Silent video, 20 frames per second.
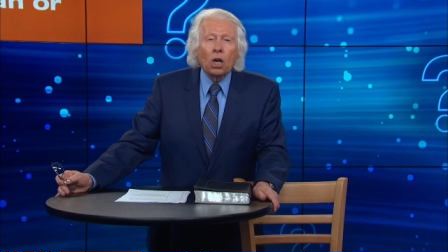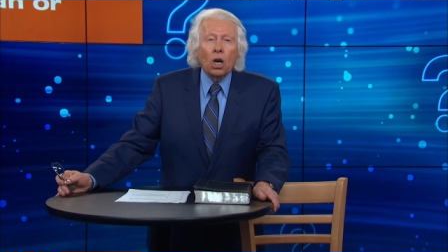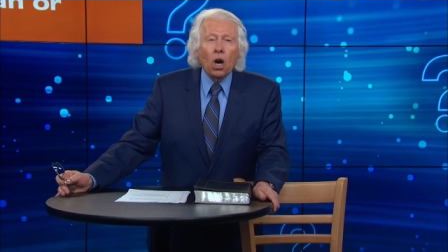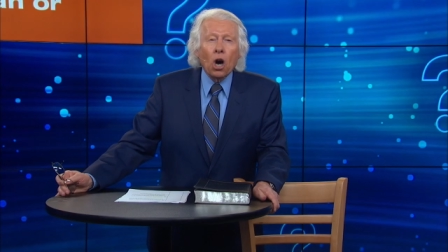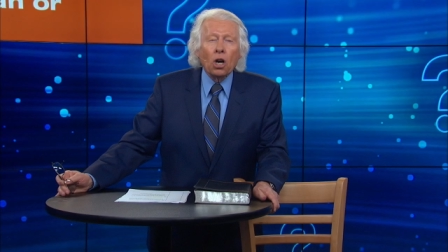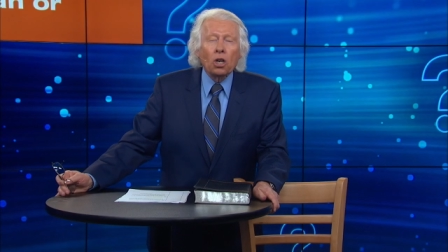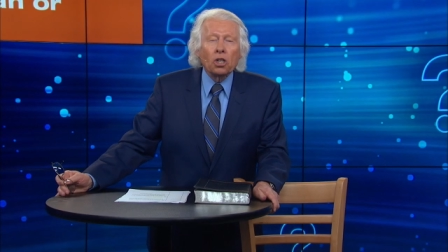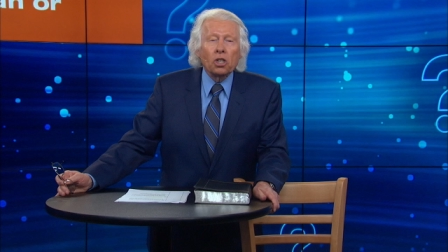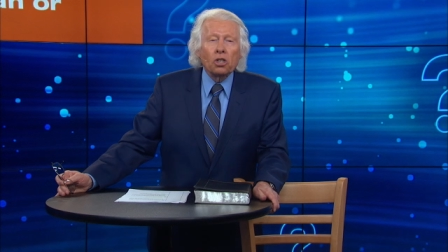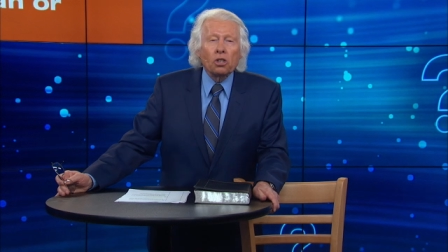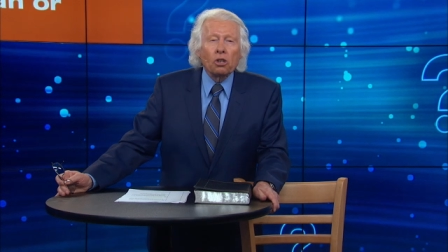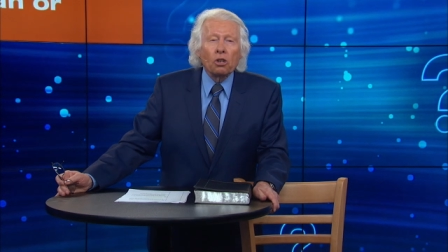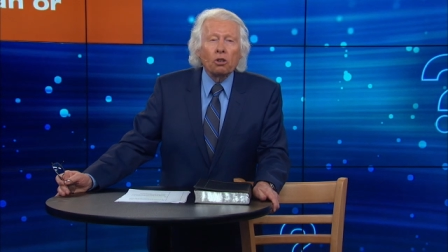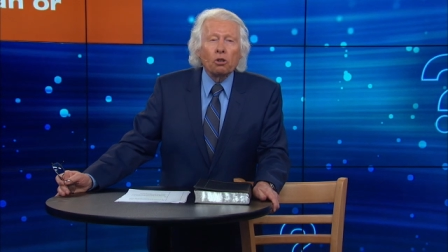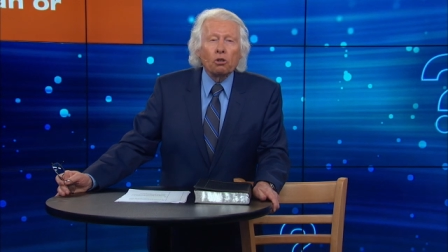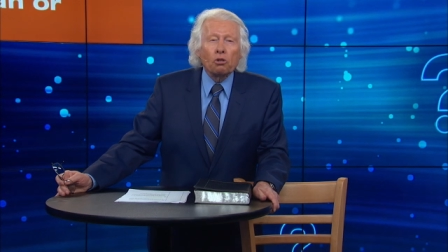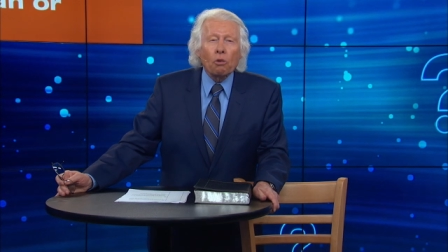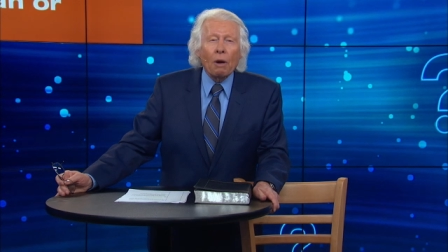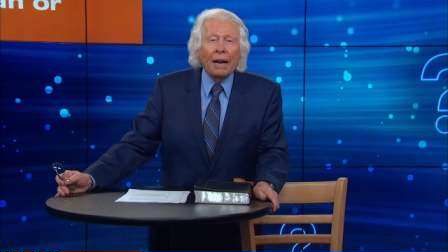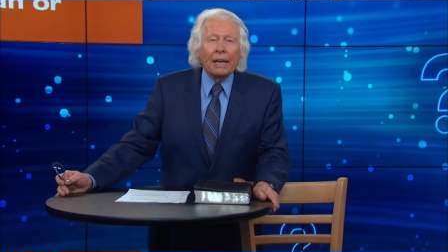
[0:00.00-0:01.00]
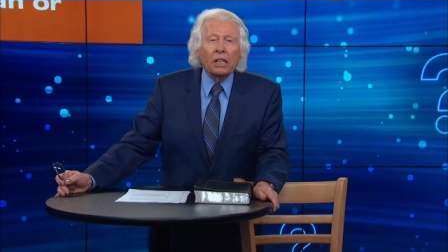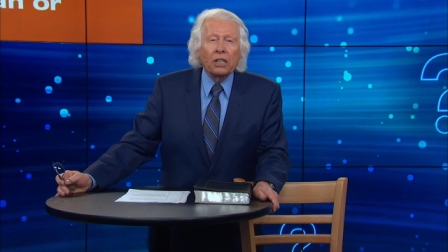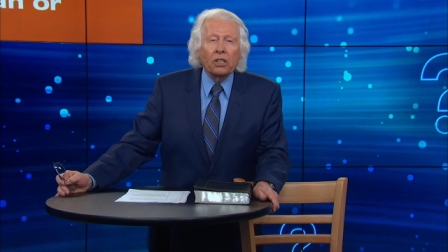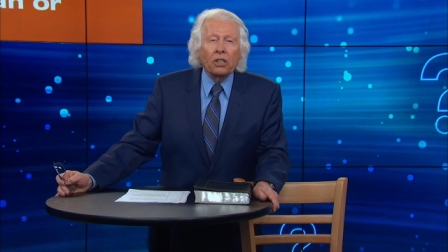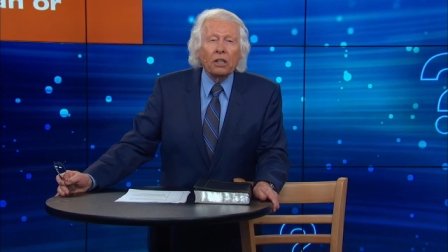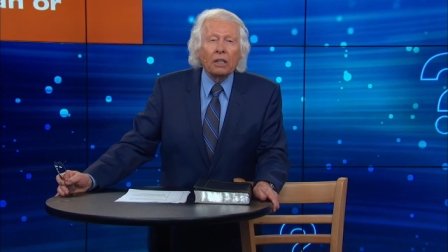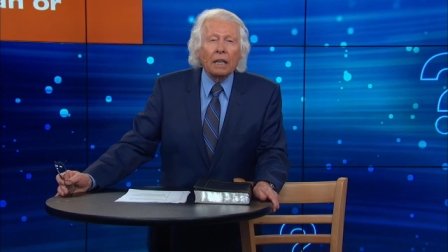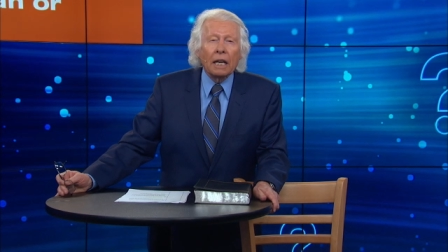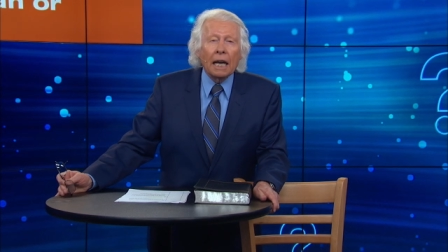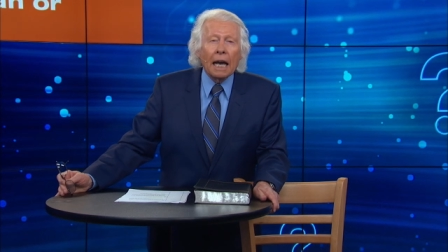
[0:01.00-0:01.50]

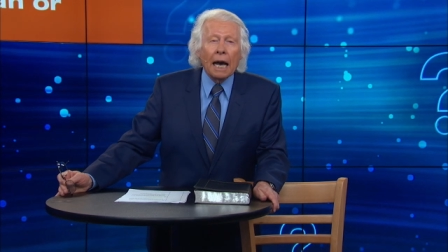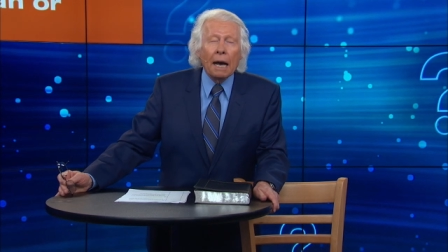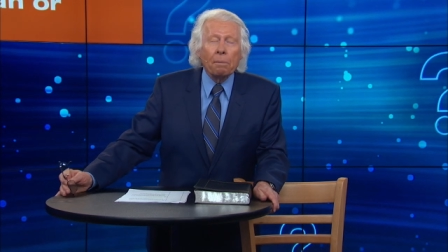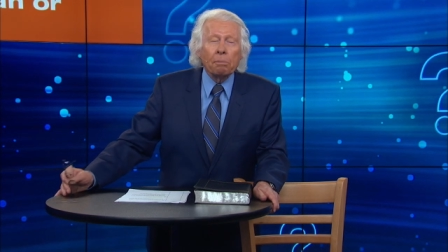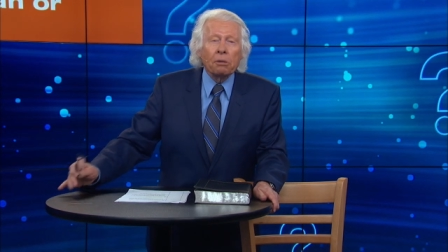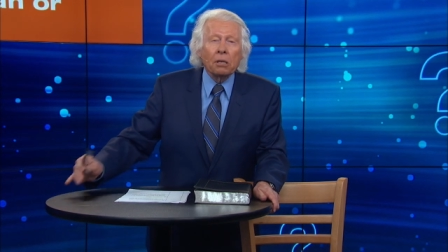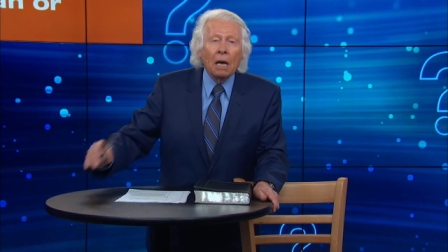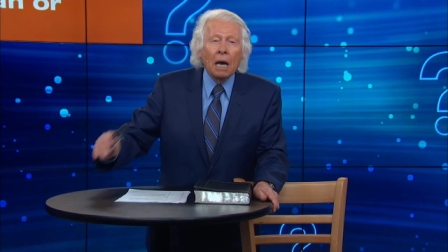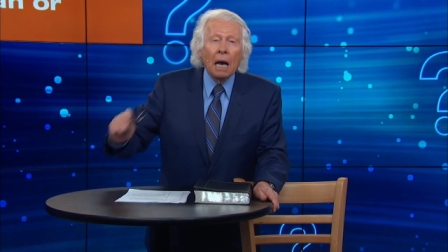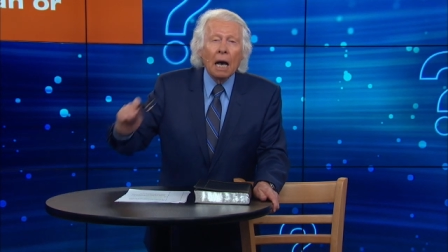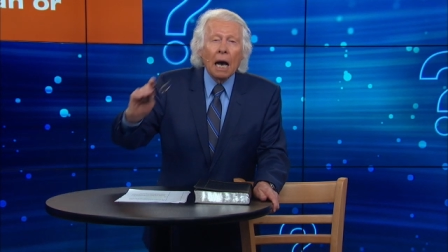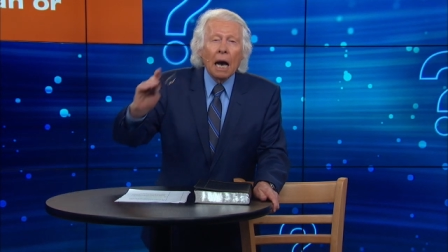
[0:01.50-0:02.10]
concentration camps,